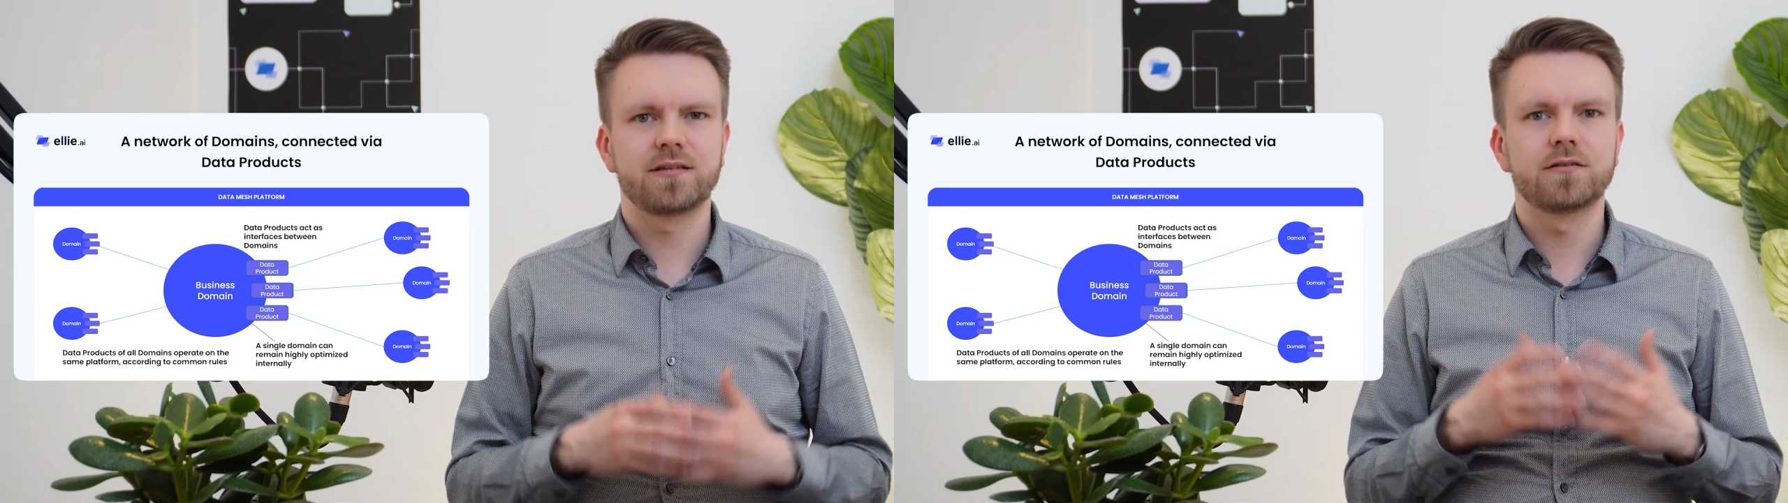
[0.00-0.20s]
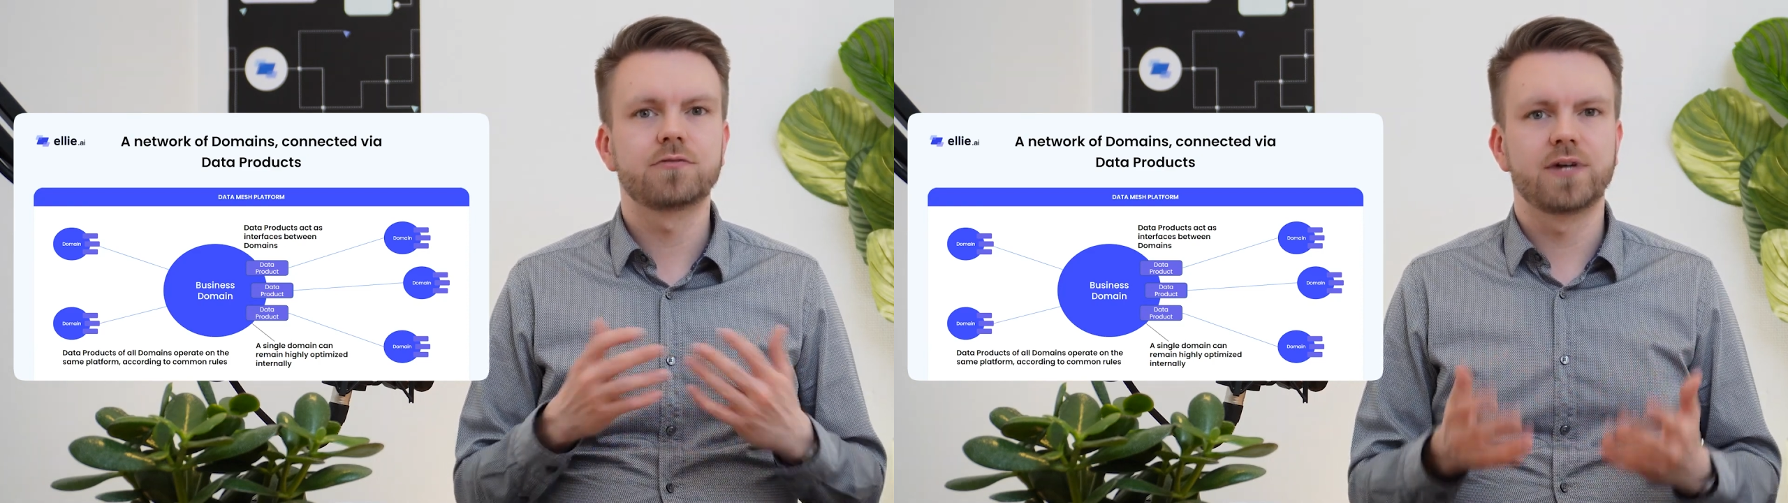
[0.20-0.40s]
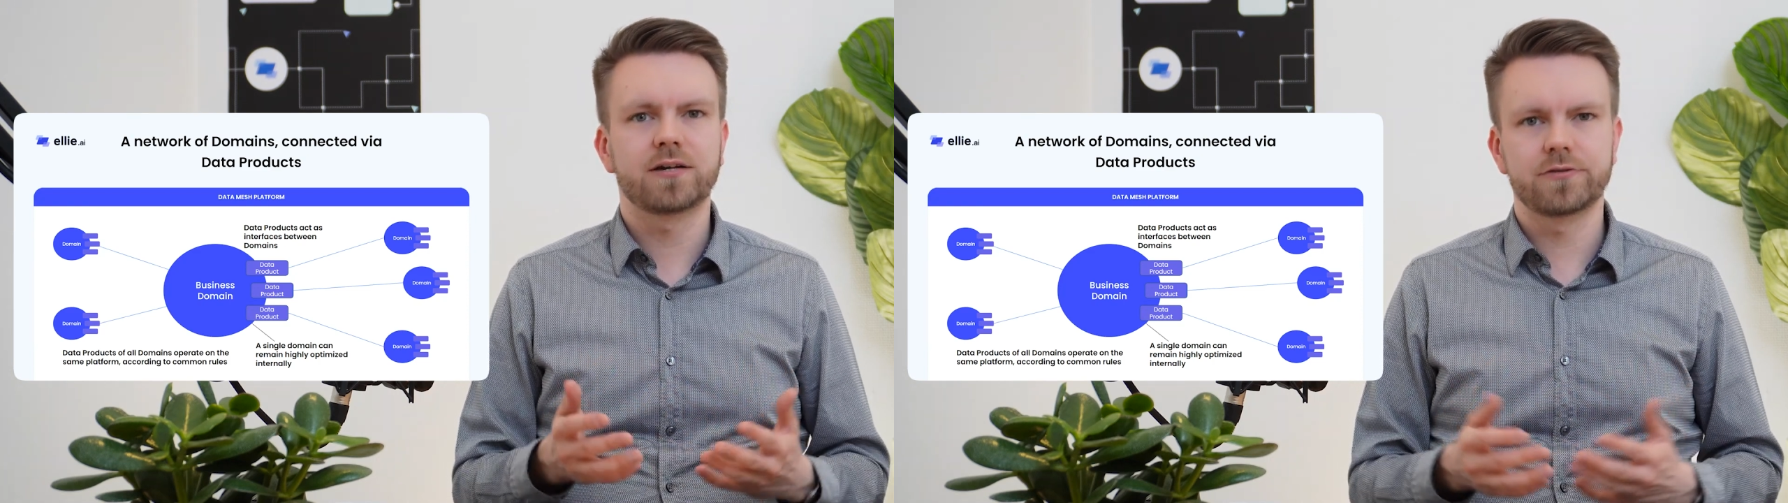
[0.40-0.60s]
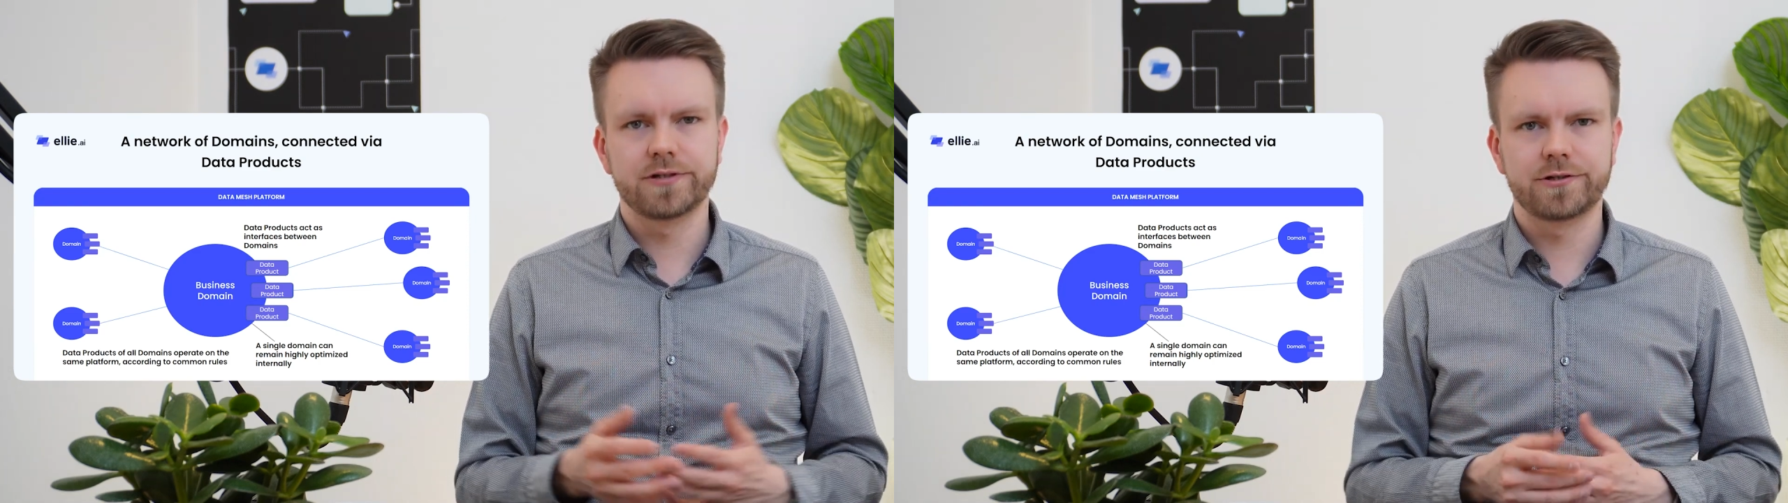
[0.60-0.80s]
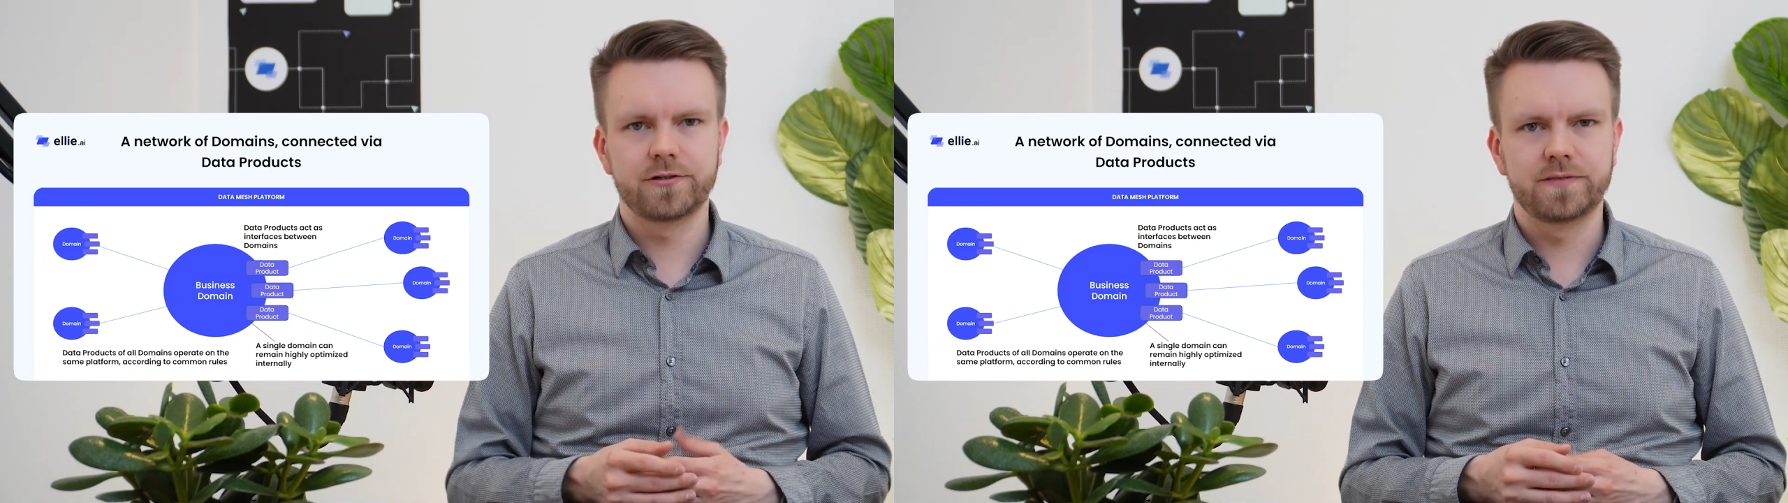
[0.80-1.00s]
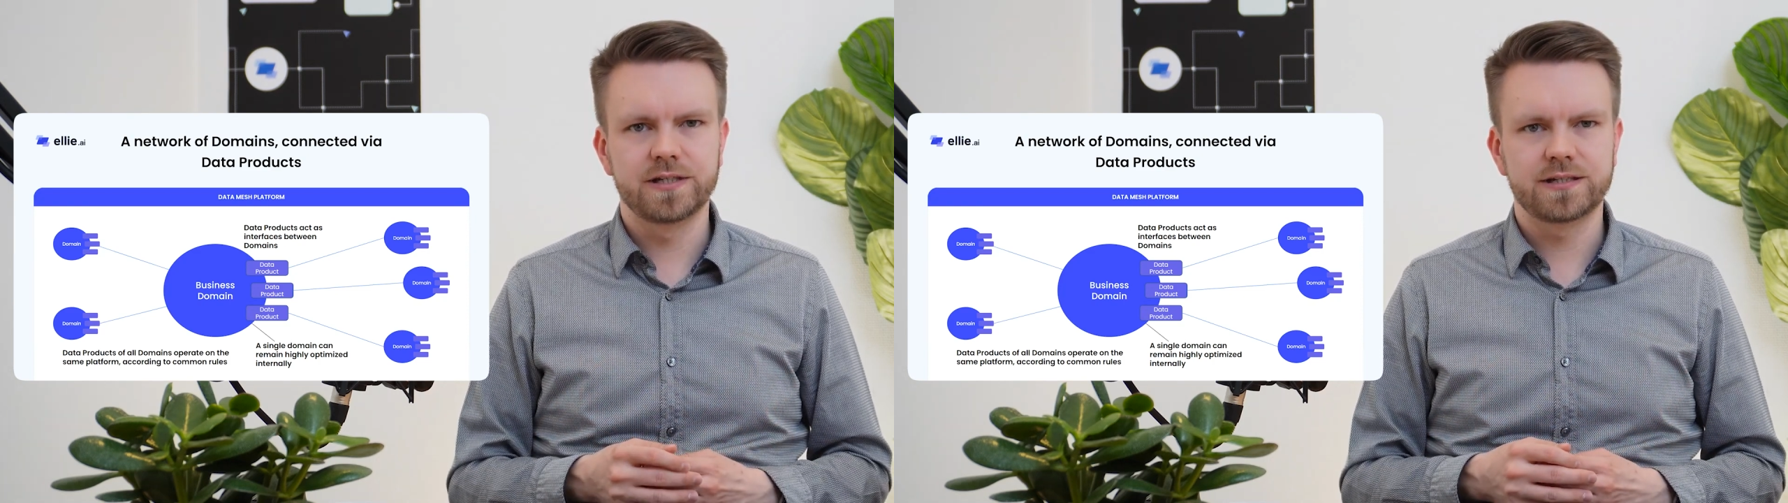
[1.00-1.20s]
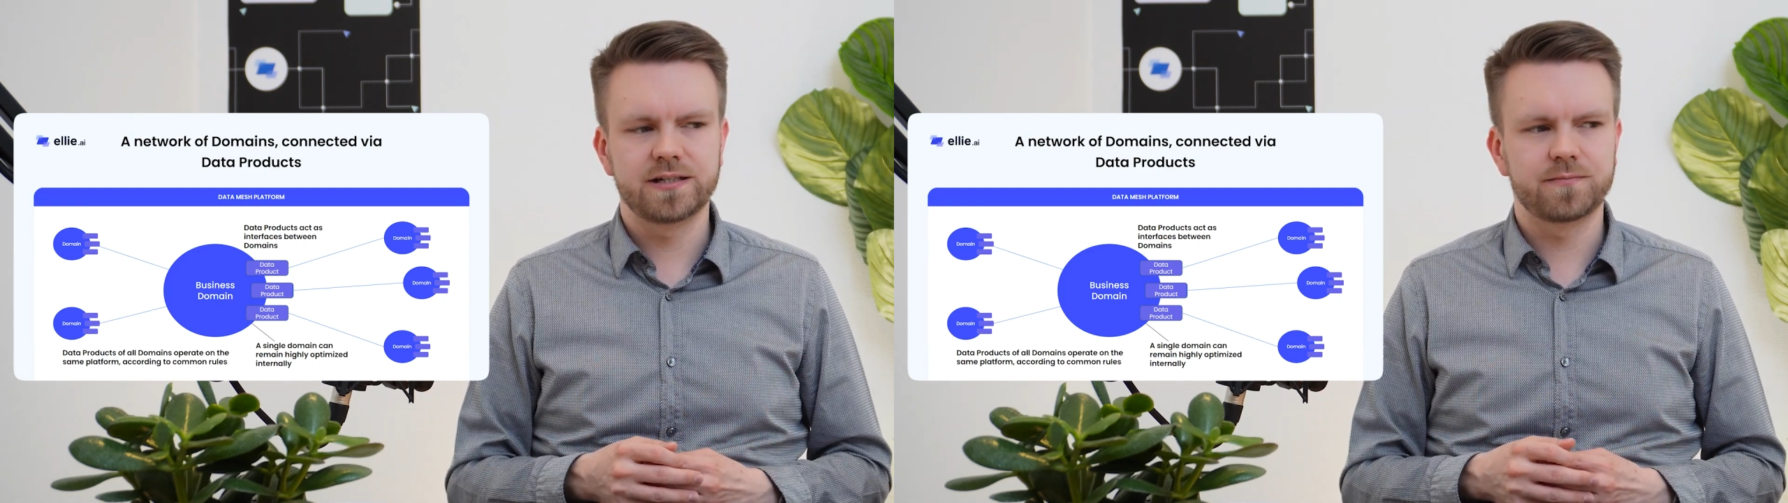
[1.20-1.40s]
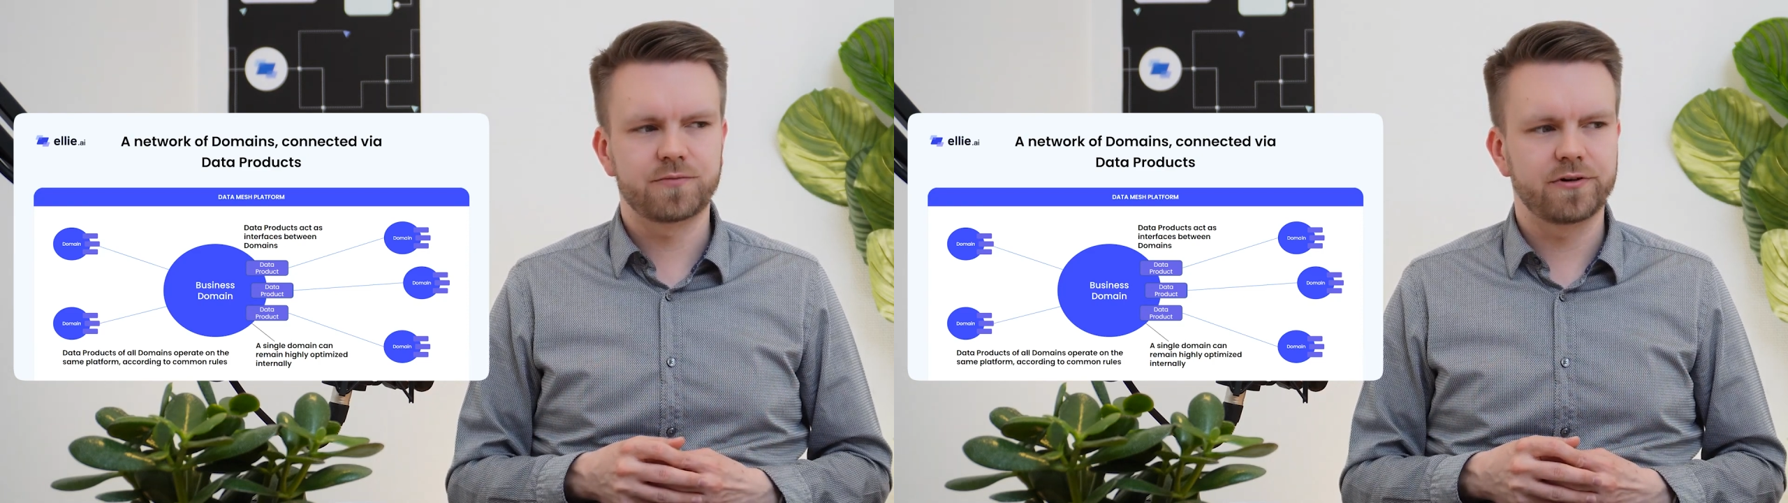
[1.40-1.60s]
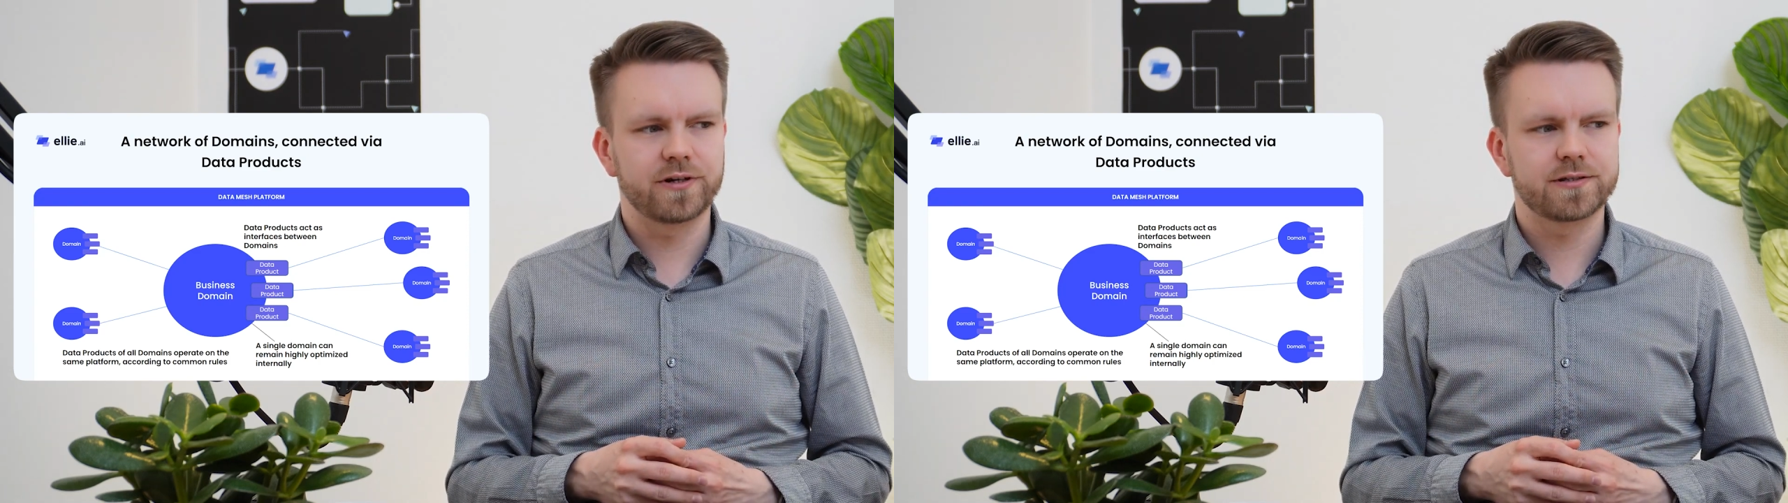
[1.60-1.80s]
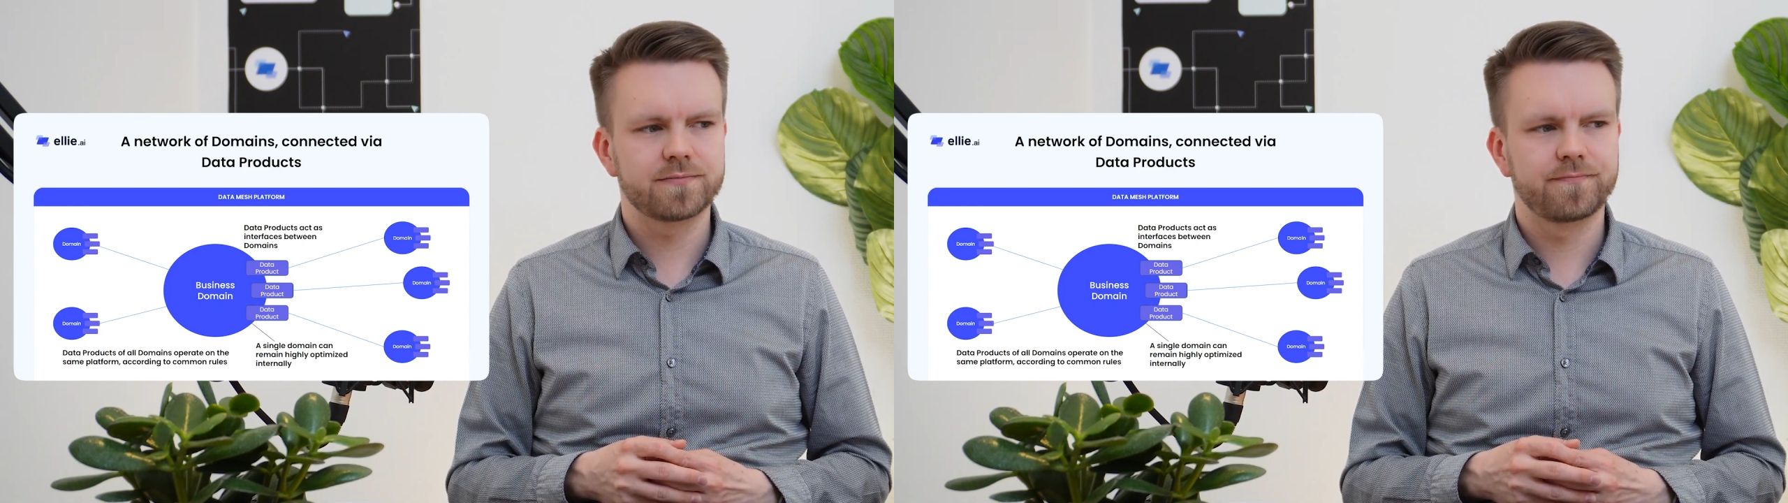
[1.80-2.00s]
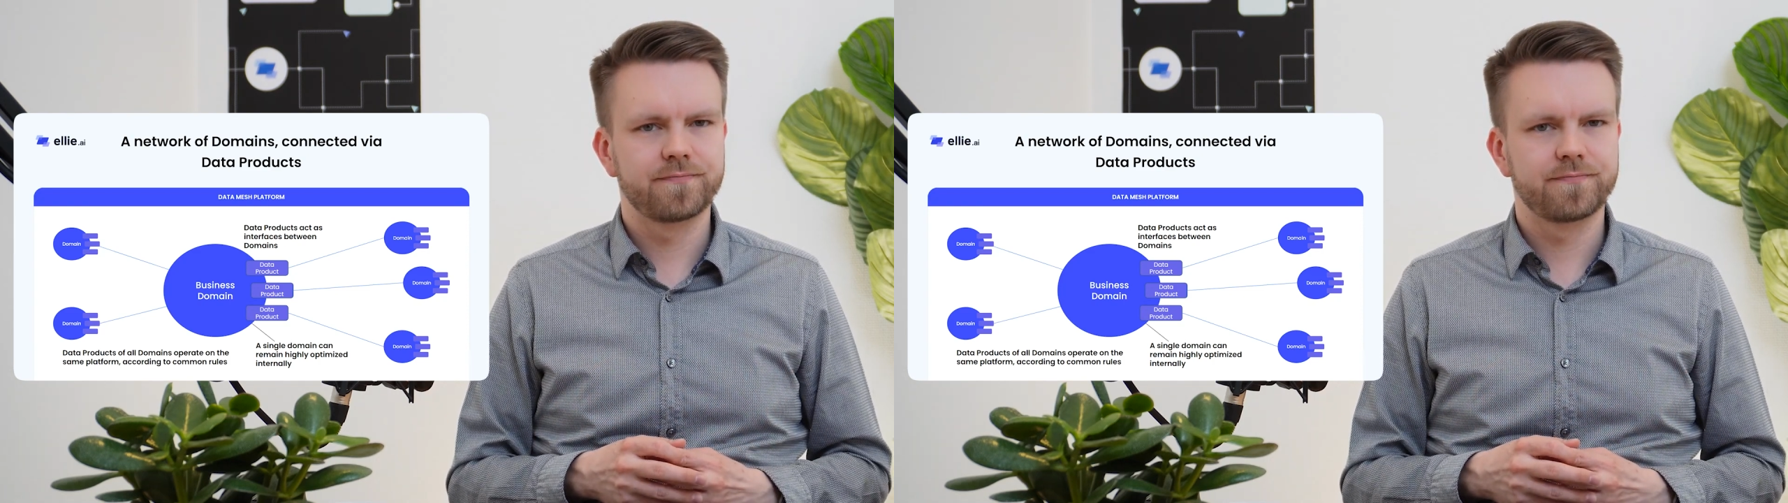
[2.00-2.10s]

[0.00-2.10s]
to actually serve these data products.